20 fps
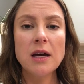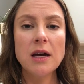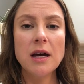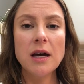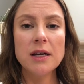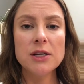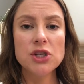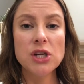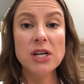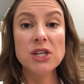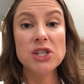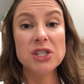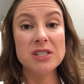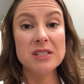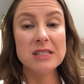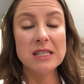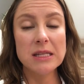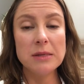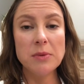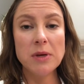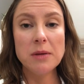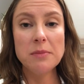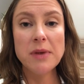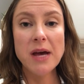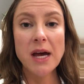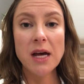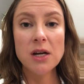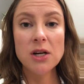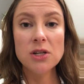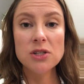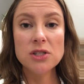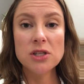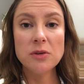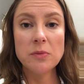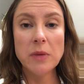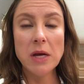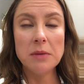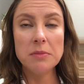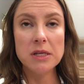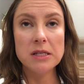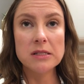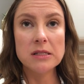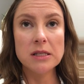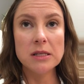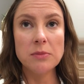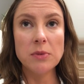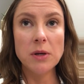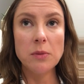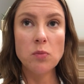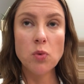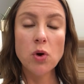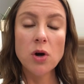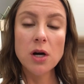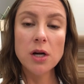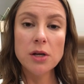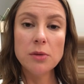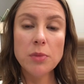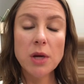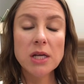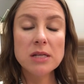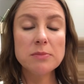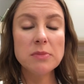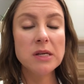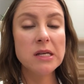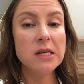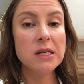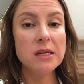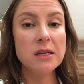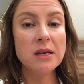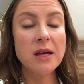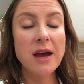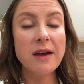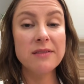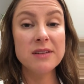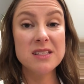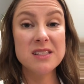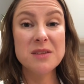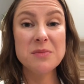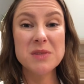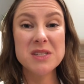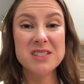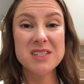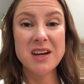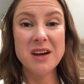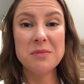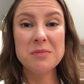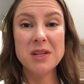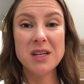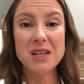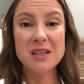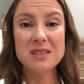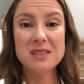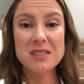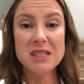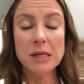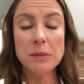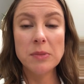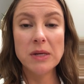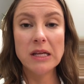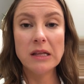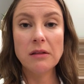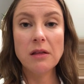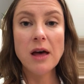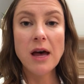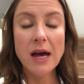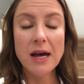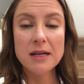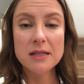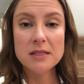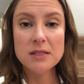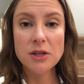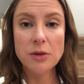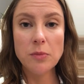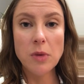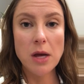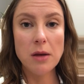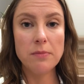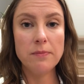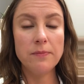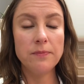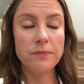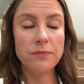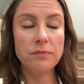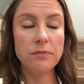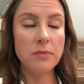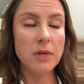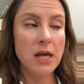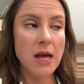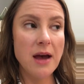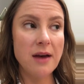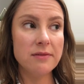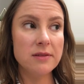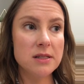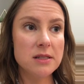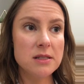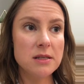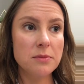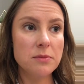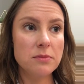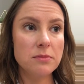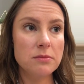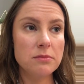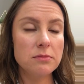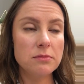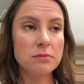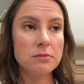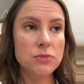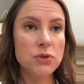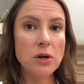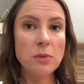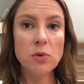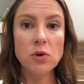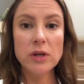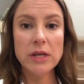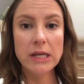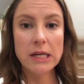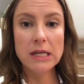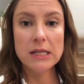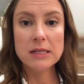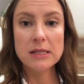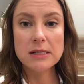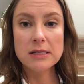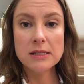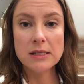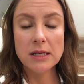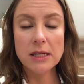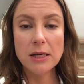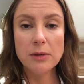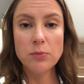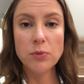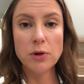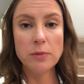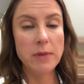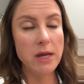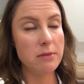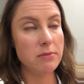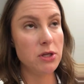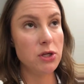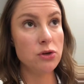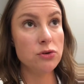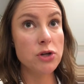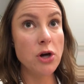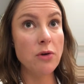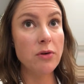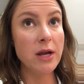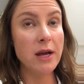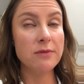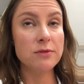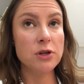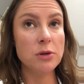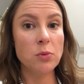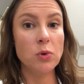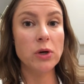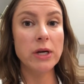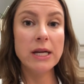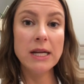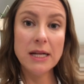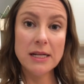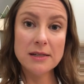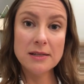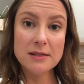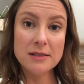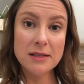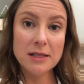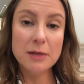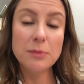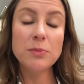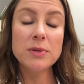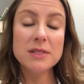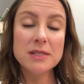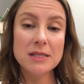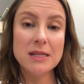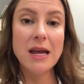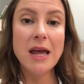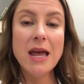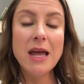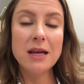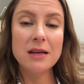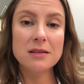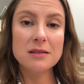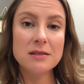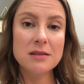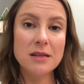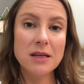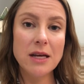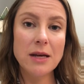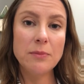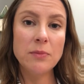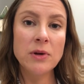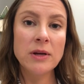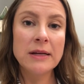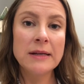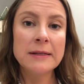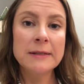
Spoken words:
a change in sleeping patterns. You may be sleeping more. You may be having some insomnia and sleeping less. You may be having some trouble getting to sleep, or maybe you don't have trouble getting to sleep but staying asleep.